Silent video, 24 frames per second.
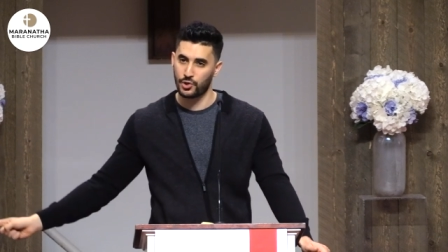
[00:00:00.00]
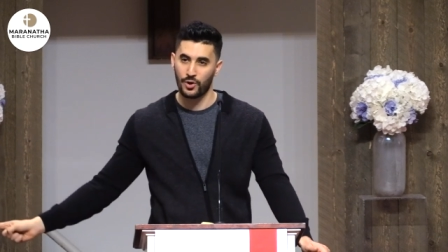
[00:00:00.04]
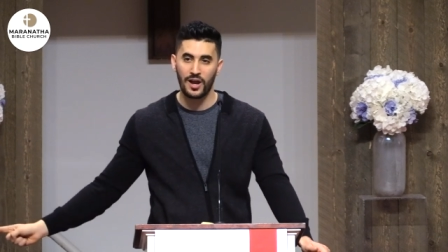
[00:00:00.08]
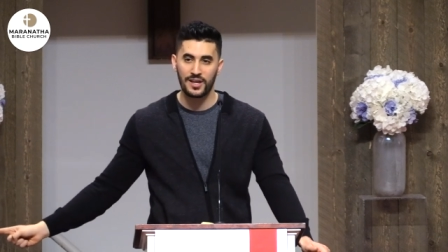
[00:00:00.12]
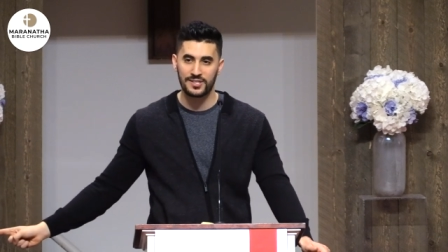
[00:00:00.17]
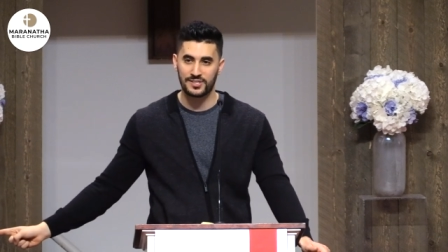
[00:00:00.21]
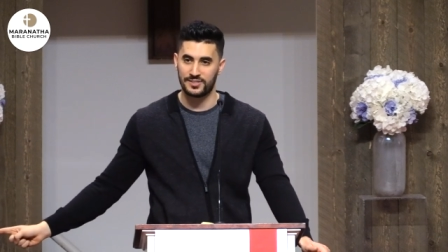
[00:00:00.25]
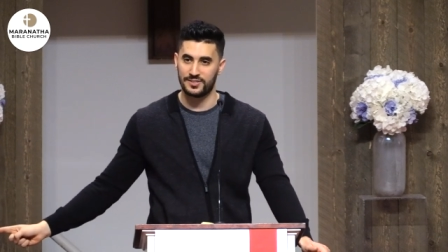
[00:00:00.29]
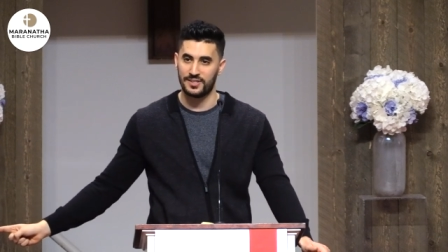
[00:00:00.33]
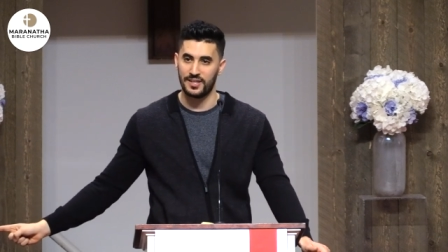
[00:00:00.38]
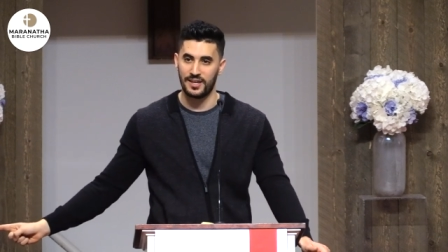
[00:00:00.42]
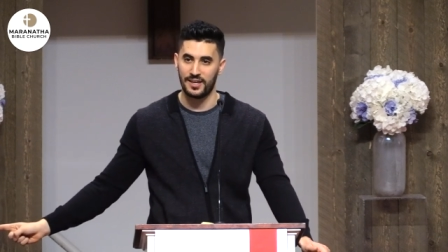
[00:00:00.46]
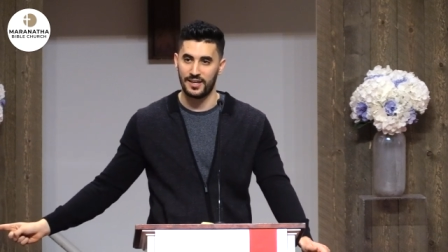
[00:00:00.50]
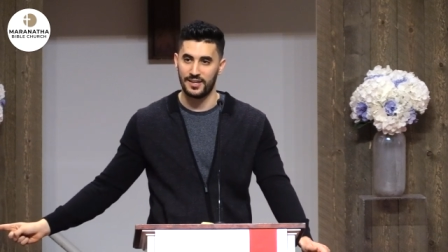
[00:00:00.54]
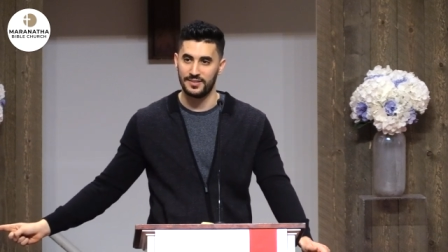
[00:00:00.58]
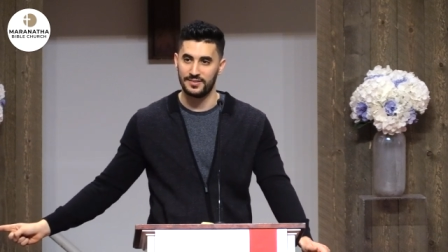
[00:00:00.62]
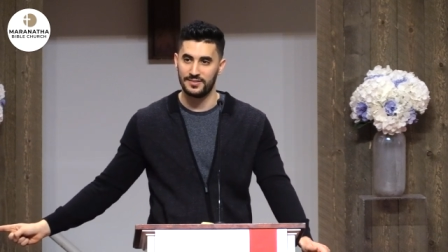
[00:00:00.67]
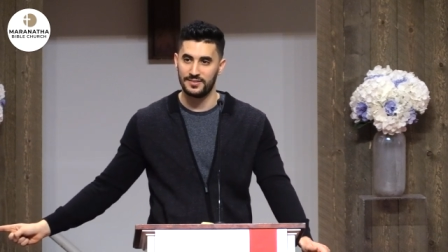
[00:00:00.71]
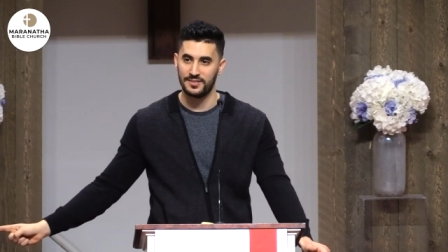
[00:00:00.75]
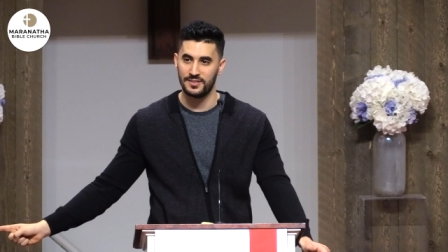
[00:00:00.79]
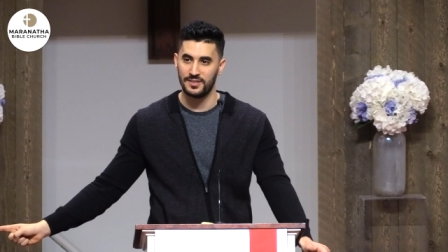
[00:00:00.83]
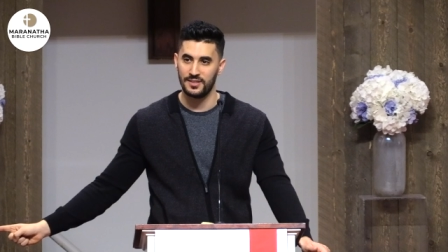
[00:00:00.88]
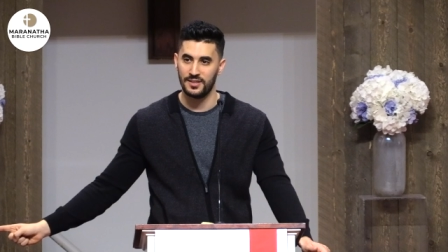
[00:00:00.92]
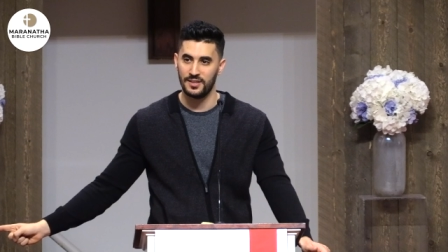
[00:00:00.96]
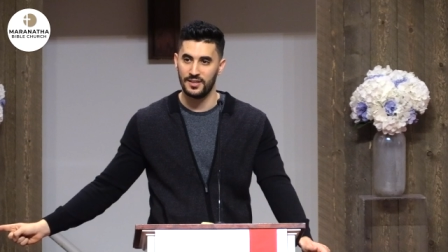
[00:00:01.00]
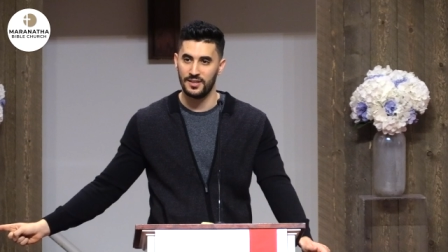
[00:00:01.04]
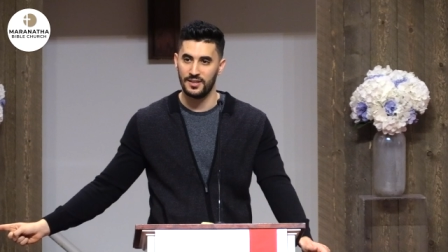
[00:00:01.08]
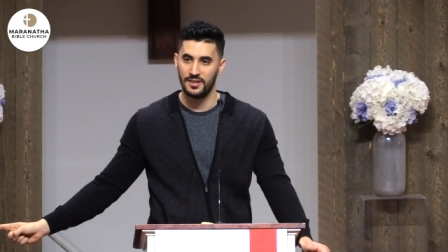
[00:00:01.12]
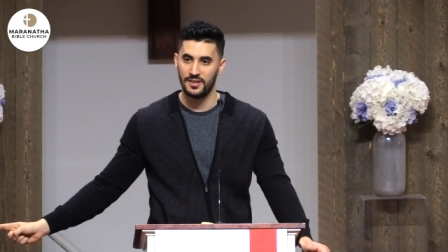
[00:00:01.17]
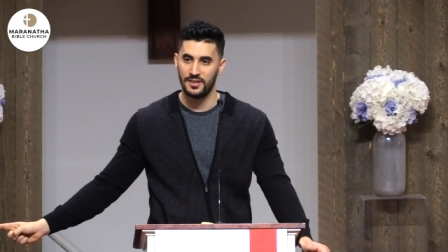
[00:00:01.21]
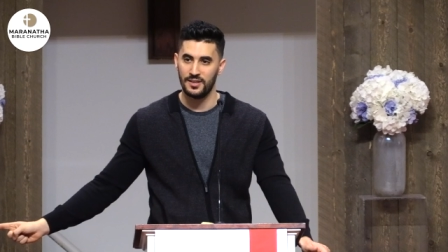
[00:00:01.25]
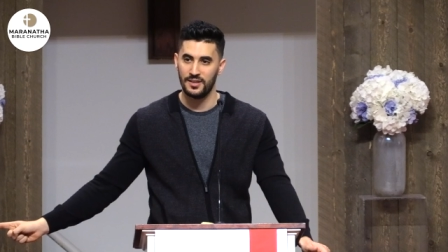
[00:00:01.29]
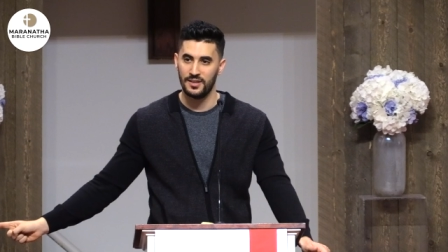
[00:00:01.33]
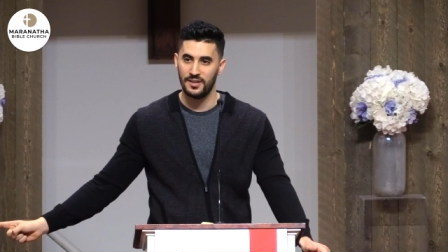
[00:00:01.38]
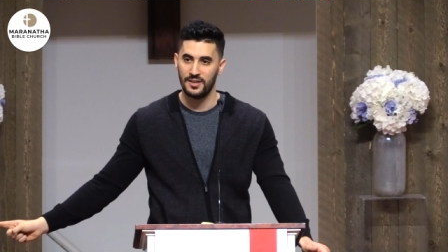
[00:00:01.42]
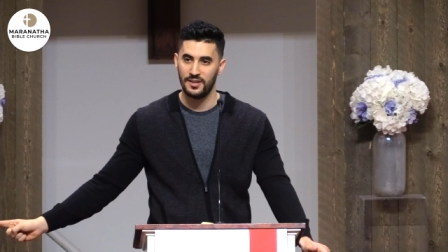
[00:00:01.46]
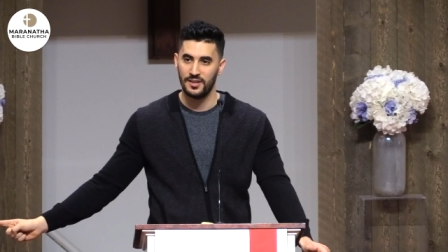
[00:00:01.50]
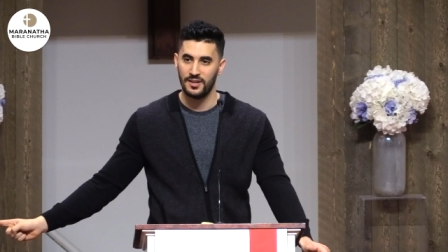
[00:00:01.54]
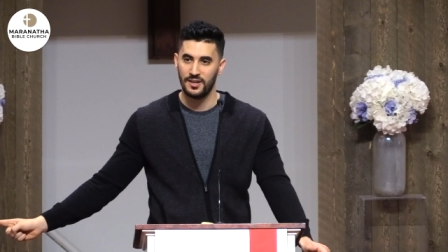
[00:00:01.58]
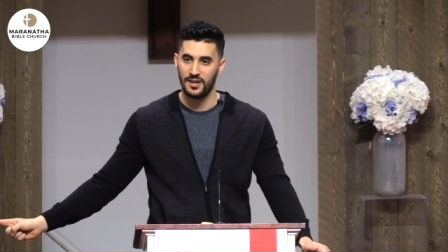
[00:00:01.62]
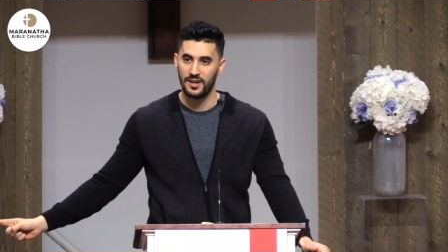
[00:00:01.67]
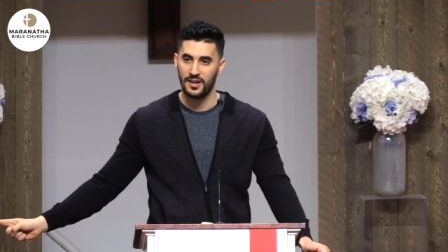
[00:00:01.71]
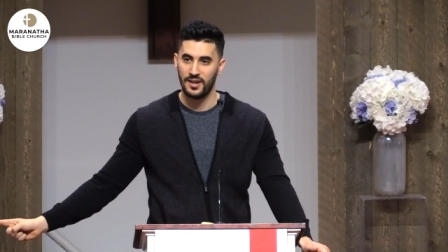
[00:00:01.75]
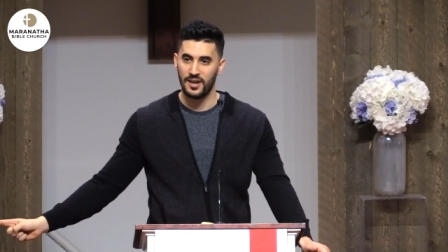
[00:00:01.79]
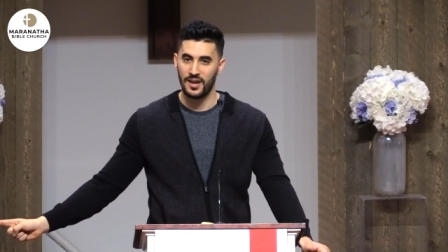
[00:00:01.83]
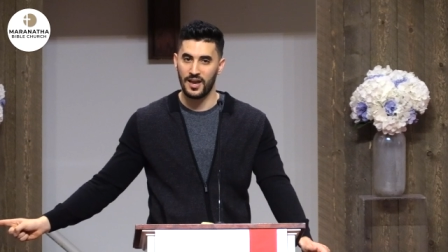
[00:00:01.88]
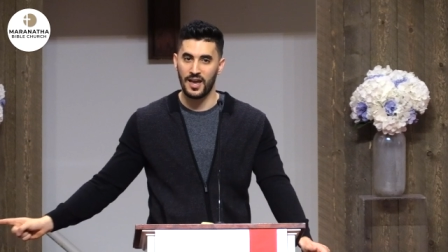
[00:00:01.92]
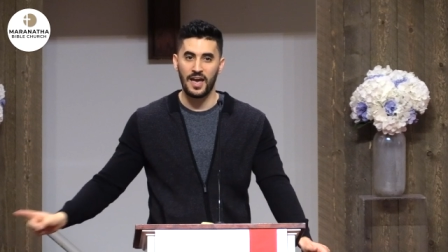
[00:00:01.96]
trust it.
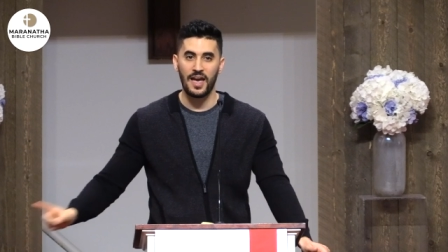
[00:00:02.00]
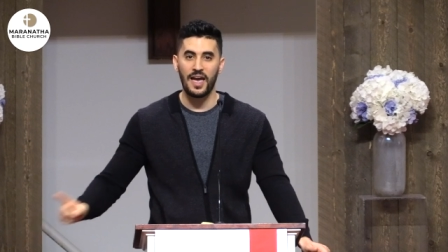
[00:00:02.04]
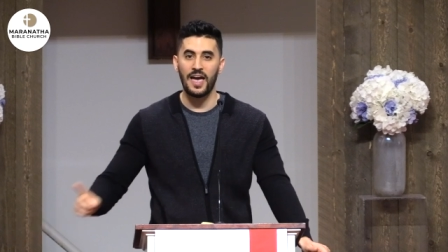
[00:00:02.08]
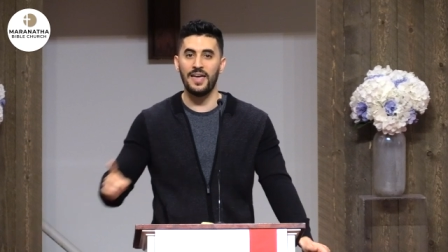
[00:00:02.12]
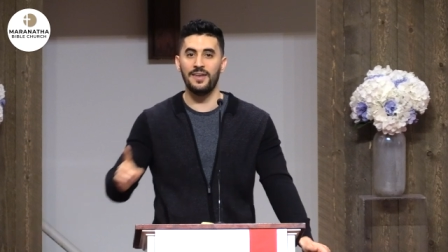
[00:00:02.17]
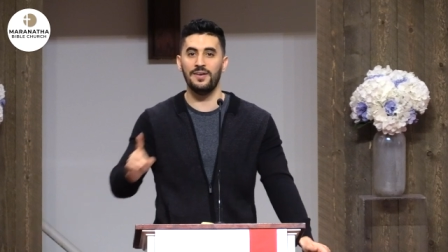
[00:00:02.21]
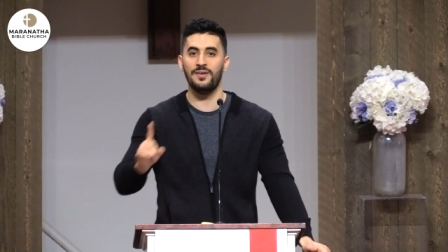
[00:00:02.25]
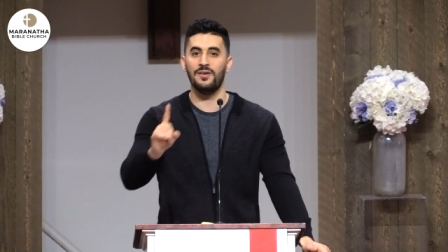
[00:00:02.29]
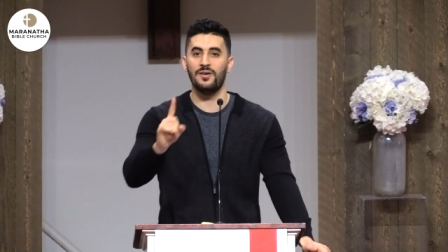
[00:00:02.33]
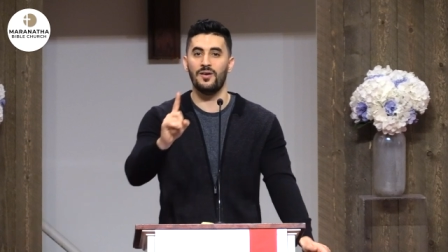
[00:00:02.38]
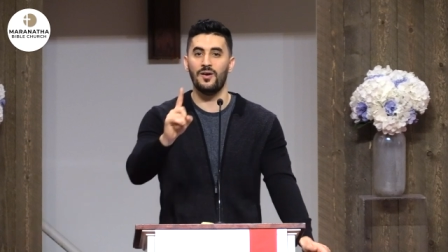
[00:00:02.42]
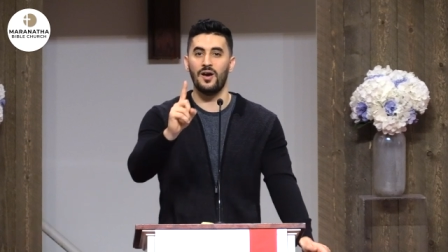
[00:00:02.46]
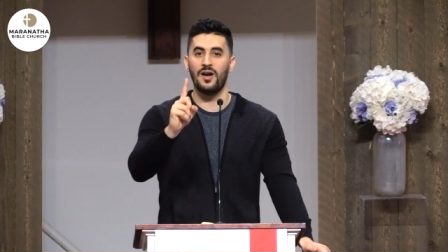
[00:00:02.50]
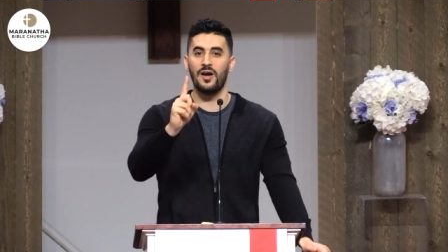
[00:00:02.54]
And